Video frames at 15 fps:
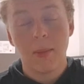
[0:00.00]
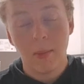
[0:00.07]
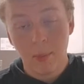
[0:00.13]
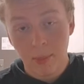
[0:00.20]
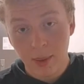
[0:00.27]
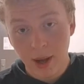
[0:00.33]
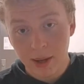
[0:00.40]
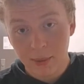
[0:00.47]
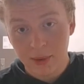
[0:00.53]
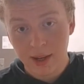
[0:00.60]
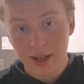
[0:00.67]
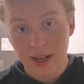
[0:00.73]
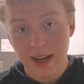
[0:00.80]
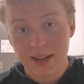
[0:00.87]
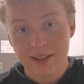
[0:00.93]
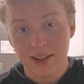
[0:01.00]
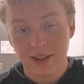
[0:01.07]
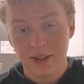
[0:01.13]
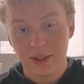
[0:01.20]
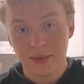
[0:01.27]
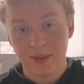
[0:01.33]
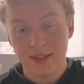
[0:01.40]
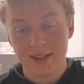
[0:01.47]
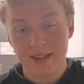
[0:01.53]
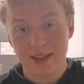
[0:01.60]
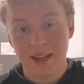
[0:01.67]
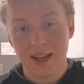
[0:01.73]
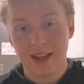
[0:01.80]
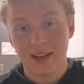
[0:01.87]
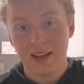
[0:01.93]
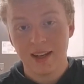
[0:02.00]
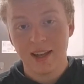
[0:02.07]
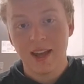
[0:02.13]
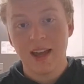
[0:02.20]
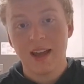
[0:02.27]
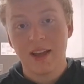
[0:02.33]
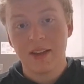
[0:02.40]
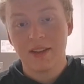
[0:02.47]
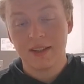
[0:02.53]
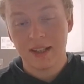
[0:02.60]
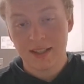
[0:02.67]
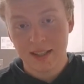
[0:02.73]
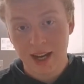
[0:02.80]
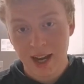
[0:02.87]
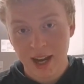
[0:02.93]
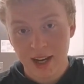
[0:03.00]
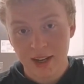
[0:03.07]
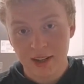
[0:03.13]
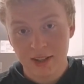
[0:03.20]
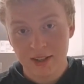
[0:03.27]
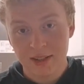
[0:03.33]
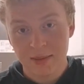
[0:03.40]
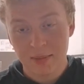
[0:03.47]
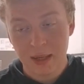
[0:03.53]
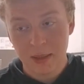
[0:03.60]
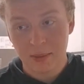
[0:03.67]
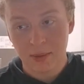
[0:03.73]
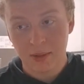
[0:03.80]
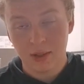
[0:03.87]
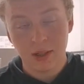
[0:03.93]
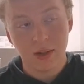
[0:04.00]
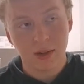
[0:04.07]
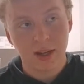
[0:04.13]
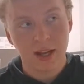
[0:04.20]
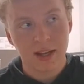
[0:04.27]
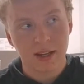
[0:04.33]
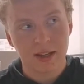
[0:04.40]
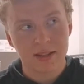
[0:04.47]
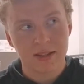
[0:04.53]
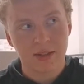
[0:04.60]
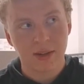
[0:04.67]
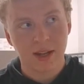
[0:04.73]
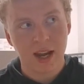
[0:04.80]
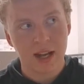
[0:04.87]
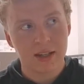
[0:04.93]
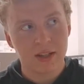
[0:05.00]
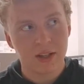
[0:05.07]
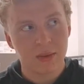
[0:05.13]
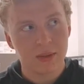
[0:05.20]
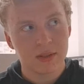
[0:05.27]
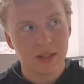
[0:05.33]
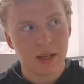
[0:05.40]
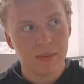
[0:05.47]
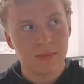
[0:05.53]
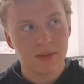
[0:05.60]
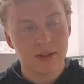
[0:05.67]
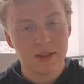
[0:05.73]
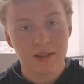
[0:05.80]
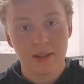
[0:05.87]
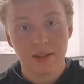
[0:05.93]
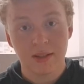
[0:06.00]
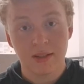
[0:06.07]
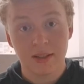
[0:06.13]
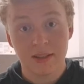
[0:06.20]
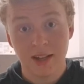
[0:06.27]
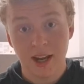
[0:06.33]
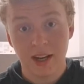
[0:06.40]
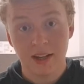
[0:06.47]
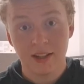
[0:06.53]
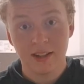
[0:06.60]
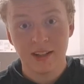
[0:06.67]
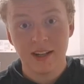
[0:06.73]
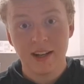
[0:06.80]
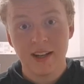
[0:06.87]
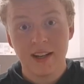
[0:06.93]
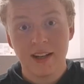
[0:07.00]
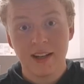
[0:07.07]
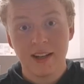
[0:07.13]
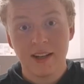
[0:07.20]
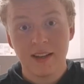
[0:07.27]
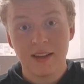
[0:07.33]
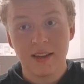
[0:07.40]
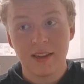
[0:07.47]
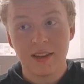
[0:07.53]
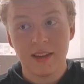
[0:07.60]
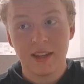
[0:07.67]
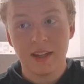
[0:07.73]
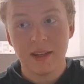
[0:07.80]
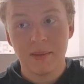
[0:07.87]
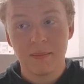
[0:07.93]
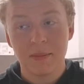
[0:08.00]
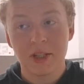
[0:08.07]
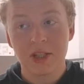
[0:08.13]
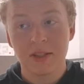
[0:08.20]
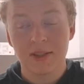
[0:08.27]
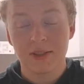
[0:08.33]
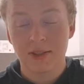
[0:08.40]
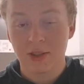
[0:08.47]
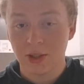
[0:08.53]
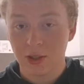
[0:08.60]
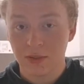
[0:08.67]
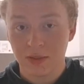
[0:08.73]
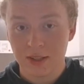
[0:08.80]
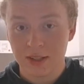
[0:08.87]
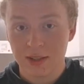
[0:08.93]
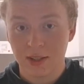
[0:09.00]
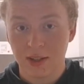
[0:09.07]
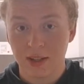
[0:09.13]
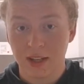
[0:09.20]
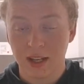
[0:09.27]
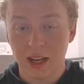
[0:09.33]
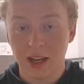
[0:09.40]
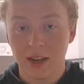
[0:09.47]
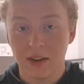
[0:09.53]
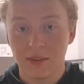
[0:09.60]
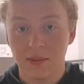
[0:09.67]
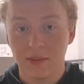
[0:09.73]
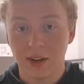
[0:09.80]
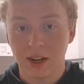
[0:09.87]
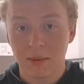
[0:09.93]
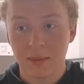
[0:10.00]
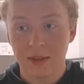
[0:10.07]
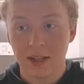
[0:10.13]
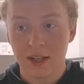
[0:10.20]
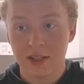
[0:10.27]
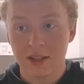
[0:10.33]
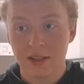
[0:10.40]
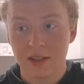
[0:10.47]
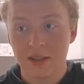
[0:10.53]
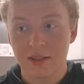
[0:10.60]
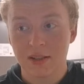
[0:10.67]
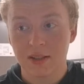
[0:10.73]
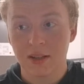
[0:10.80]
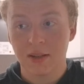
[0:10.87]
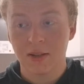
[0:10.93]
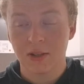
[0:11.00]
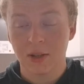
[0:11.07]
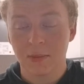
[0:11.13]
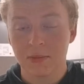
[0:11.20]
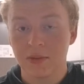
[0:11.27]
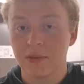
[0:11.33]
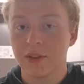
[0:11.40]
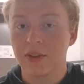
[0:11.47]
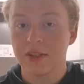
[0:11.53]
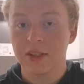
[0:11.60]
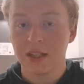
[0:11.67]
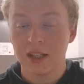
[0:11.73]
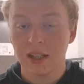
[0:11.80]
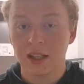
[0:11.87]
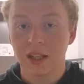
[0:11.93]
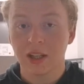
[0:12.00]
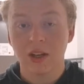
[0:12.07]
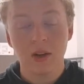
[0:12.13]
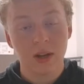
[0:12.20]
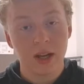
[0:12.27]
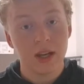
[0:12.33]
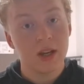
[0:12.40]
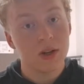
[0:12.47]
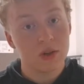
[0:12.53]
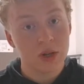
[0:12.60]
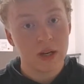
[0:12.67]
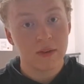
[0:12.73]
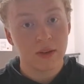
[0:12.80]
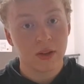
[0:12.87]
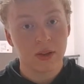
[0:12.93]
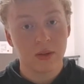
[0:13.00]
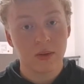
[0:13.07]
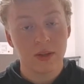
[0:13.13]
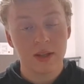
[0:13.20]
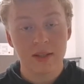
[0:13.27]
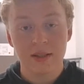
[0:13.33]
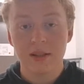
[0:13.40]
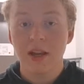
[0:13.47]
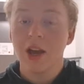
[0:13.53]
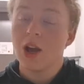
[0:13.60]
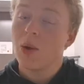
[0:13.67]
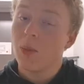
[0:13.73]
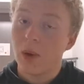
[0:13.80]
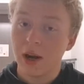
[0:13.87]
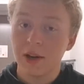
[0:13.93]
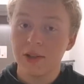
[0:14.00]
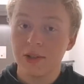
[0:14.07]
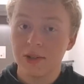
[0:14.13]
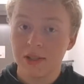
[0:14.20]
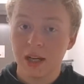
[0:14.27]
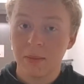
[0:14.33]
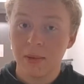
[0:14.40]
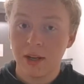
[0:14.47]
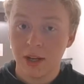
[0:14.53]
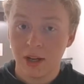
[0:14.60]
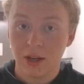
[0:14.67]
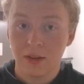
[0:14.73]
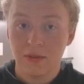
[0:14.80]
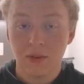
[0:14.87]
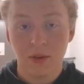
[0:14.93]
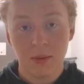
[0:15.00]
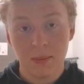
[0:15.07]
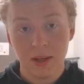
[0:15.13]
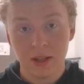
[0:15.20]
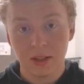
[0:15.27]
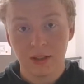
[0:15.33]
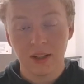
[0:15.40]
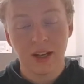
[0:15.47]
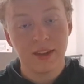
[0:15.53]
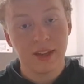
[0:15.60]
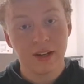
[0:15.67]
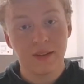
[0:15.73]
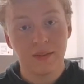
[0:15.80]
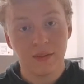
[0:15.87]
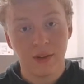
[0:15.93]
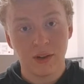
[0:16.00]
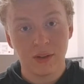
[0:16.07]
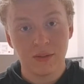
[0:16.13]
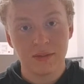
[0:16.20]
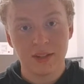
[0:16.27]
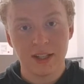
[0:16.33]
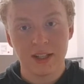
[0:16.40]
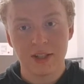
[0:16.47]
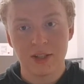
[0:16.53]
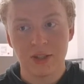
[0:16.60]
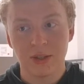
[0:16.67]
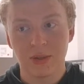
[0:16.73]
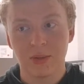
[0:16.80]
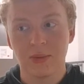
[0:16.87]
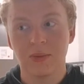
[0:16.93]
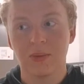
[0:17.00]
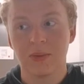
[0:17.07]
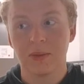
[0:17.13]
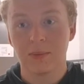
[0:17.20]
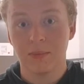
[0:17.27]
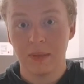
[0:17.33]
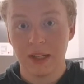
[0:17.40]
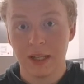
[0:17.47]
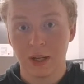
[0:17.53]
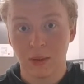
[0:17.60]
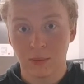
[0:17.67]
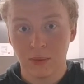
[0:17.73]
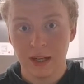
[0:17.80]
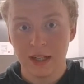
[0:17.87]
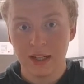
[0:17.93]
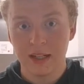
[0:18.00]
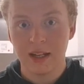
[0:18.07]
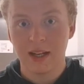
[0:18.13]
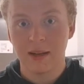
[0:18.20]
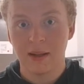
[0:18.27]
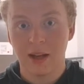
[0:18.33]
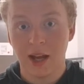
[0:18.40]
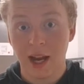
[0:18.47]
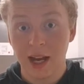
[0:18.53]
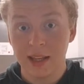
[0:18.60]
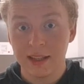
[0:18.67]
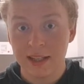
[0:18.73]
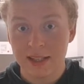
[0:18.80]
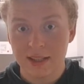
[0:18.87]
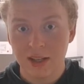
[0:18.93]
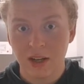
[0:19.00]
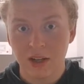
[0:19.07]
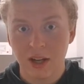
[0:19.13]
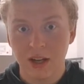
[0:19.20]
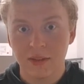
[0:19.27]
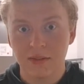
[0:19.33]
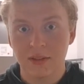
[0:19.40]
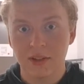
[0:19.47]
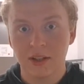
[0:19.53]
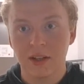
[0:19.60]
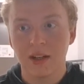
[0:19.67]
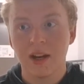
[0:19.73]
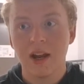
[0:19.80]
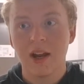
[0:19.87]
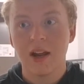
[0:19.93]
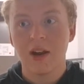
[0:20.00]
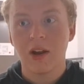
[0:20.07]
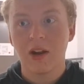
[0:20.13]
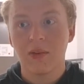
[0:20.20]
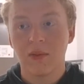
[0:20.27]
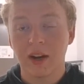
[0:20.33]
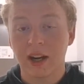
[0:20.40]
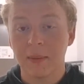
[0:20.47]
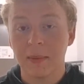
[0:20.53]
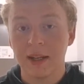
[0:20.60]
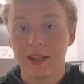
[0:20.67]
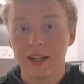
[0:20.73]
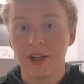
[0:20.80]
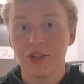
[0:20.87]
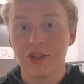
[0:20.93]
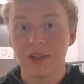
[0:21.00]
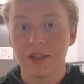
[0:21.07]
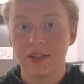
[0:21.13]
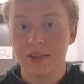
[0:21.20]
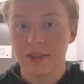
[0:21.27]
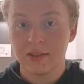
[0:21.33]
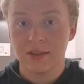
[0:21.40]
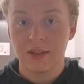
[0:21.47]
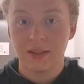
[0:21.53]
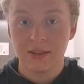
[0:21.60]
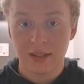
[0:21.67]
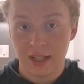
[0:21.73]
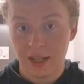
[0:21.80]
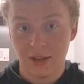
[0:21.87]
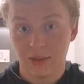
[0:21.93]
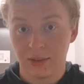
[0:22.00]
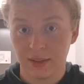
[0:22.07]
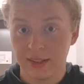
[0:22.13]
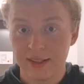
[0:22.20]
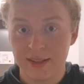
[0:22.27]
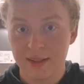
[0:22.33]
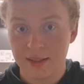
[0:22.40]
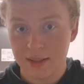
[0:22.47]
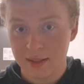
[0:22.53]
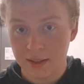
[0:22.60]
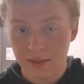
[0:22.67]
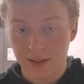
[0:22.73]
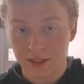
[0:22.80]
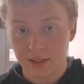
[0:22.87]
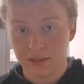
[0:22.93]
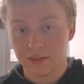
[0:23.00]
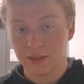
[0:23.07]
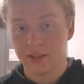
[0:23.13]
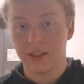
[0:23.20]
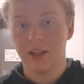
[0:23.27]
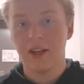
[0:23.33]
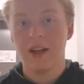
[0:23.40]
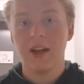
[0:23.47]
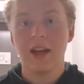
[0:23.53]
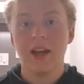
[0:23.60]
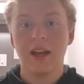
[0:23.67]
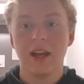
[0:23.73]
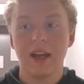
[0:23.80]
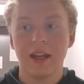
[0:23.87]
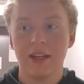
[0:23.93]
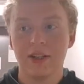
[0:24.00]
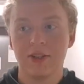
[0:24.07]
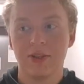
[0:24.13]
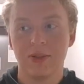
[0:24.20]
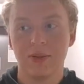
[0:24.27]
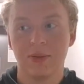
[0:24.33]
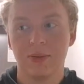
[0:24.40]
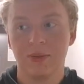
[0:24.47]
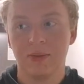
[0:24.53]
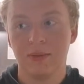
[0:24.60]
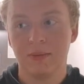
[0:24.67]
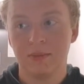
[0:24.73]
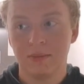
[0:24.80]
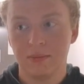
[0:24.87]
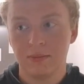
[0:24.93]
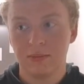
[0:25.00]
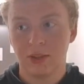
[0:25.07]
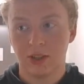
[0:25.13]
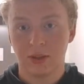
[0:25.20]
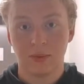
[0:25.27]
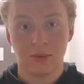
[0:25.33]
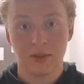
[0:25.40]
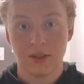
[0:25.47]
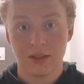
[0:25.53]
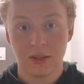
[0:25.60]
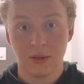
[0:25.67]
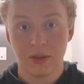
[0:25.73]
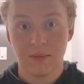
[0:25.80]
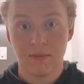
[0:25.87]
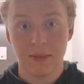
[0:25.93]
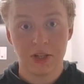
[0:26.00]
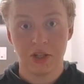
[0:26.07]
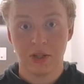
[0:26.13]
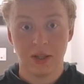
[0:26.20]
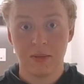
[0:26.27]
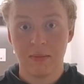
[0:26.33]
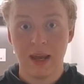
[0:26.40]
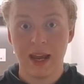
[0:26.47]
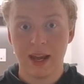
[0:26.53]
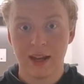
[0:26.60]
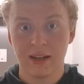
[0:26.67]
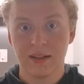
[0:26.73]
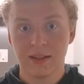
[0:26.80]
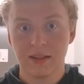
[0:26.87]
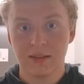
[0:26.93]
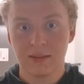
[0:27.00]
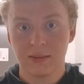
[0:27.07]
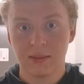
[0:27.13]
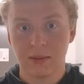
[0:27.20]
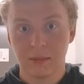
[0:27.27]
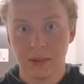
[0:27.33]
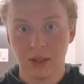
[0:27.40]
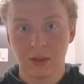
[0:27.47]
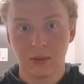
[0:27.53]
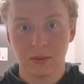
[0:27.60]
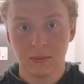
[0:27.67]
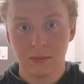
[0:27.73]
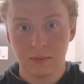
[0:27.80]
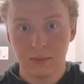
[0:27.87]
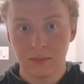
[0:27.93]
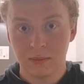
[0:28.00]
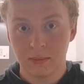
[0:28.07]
But what I can tell you is that the tires people, okay, I guess I can't tell you what came first, the tire. The Michelin service gave recommendations in terms of their city. Like, okay, you're driving through this. Why don't you stop here for a meal? And that evolved into being rated and a highly sought after recommendation tier list, effectively, into, was still the Michelin man, the big old